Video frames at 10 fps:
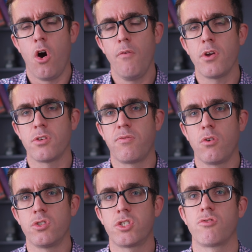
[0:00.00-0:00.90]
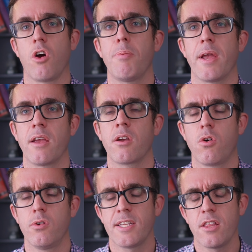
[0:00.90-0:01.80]
of those floors dropping,
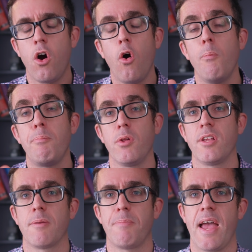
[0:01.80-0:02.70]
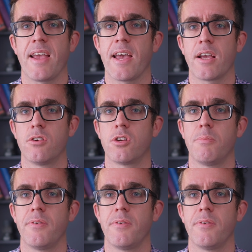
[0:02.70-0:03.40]
causing the whole building to pancake on top